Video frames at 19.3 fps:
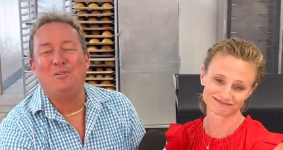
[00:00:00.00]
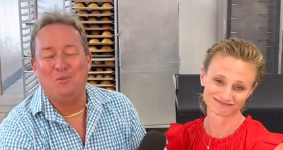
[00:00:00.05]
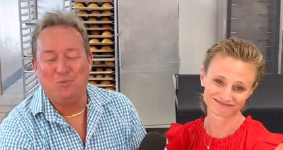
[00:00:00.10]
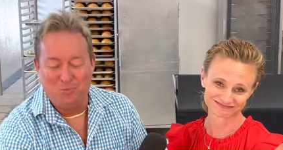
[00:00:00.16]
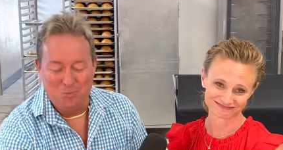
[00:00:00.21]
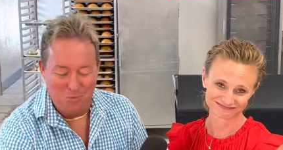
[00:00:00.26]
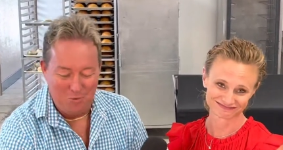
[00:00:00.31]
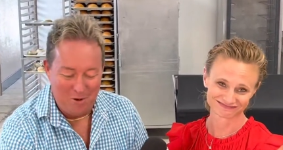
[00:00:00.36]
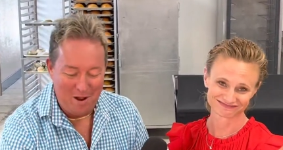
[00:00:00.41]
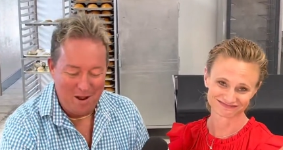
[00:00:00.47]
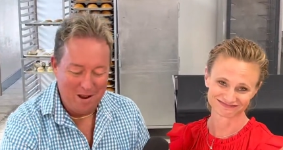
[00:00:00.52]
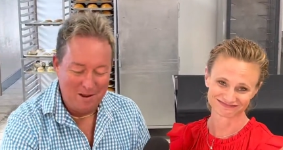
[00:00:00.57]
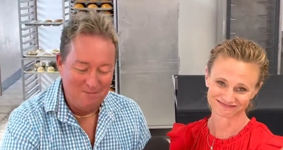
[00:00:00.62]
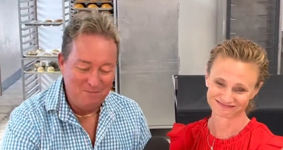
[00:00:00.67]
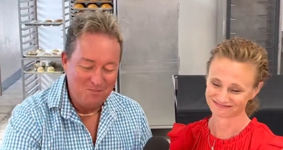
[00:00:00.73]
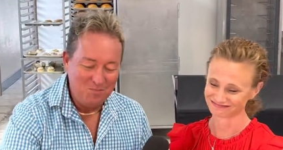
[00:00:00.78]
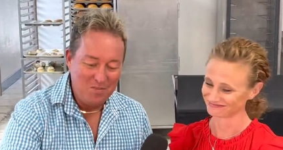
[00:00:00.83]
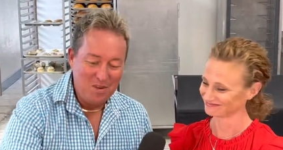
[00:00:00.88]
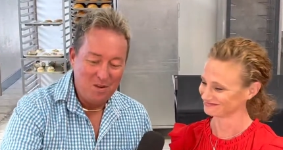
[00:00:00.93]
Speaker 1: right? right.
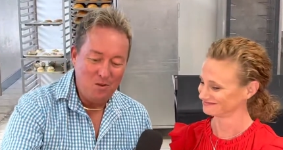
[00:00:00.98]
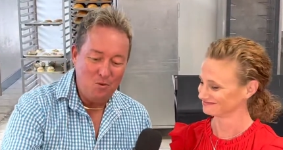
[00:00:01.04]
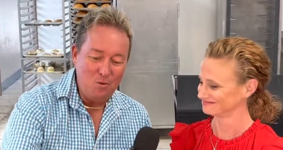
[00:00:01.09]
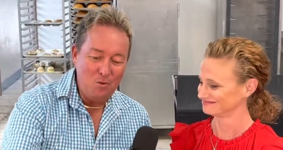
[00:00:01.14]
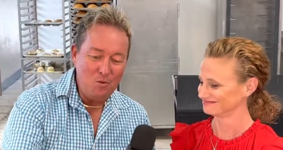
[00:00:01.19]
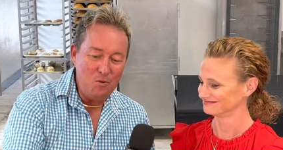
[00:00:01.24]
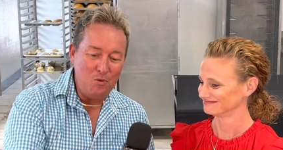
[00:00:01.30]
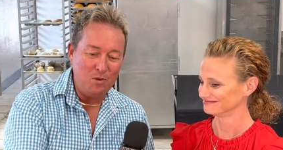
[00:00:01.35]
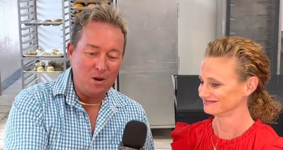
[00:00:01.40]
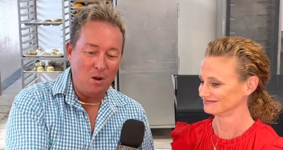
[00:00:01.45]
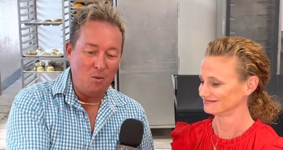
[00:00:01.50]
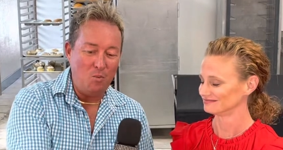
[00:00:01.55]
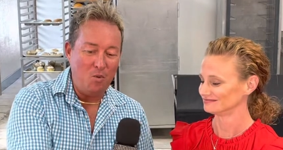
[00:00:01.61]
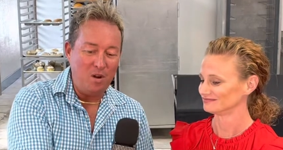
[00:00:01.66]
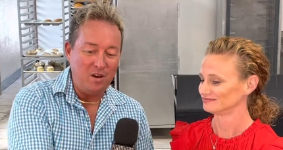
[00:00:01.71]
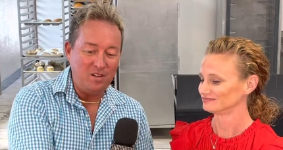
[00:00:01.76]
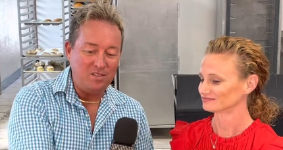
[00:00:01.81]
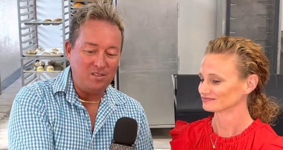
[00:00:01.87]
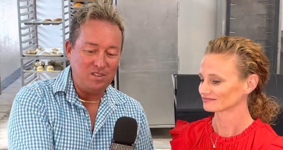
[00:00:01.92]
Ooh, now
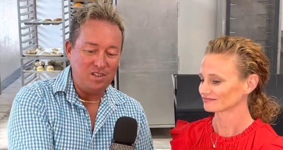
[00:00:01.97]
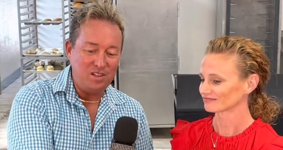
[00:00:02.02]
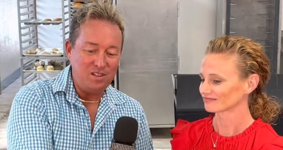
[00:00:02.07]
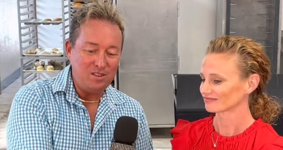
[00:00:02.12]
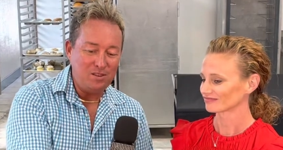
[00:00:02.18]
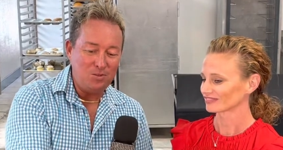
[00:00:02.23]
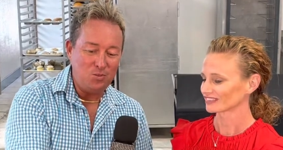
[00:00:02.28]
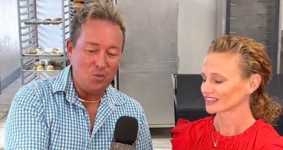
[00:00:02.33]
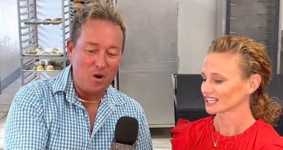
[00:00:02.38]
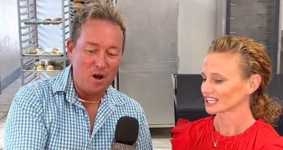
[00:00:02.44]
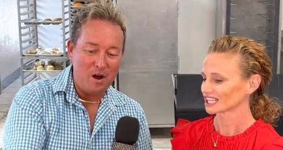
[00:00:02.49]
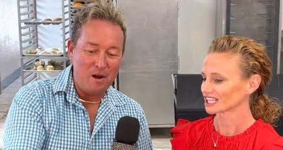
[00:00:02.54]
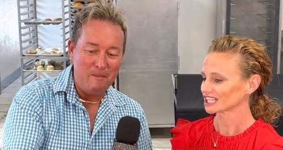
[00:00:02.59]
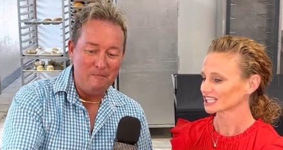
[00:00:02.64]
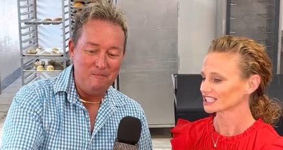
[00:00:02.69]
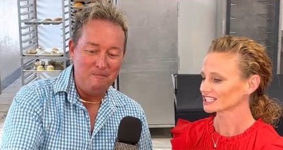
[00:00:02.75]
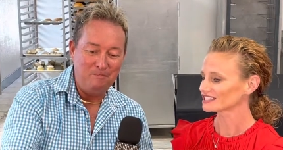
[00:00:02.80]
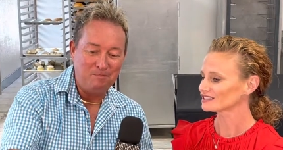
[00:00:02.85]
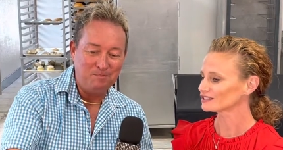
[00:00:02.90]
what is this
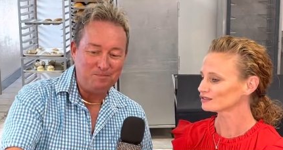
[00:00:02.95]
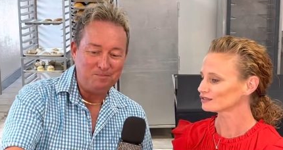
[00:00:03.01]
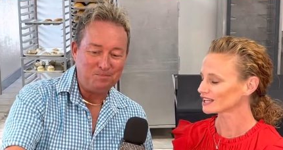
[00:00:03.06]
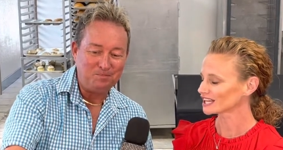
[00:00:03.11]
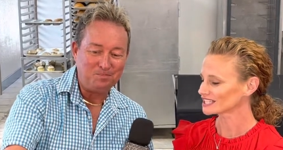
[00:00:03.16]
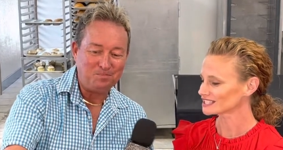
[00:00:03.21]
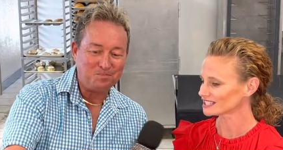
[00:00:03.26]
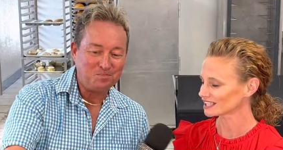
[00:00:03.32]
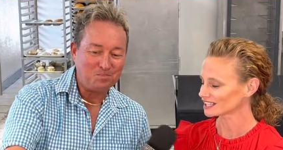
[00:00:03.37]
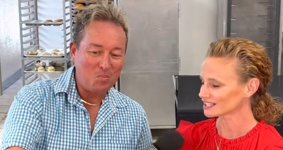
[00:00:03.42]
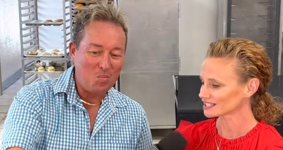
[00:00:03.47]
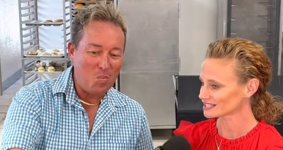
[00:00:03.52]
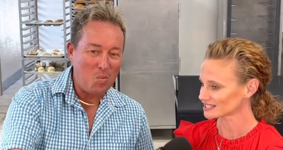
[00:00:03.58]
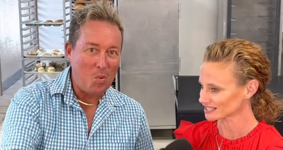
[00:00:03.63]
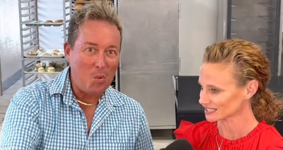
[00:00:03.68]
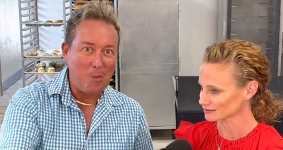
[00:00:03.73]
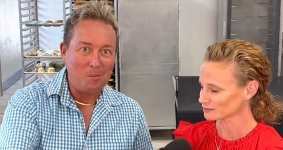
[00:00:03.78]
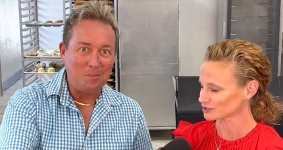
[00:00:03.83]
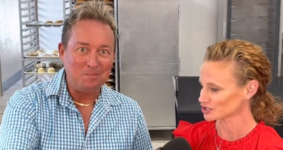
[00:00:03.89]
one?
Speaker 2: So that's a
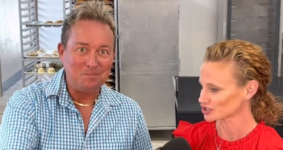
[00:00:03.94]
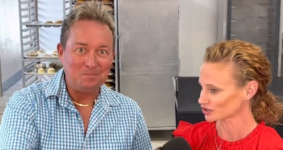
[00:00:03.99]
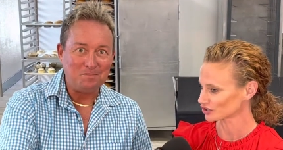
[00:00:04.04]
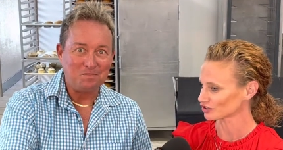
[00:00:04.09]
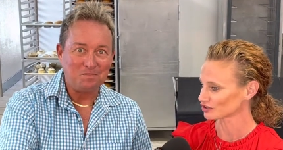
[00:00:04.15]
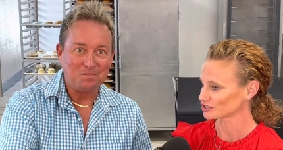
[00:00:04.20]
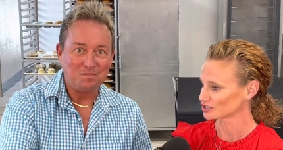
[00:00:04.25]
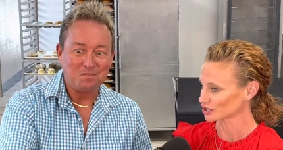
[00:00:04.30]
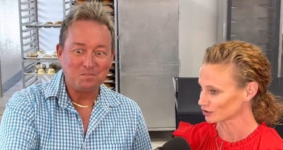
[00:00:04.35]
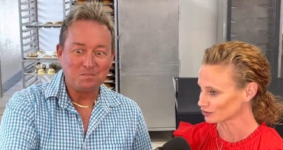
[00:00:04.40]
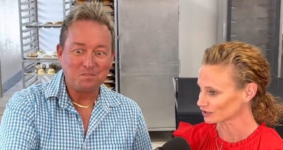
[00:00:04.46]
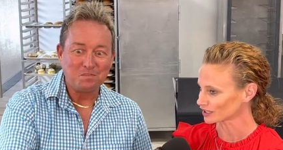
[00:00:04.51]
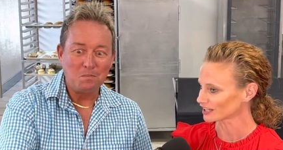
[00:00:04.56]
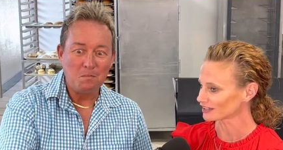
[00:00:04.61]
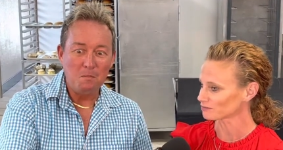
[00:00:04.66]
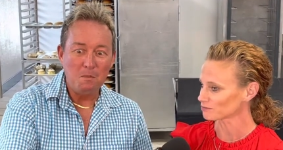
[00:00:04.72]
cinnamon sugar donut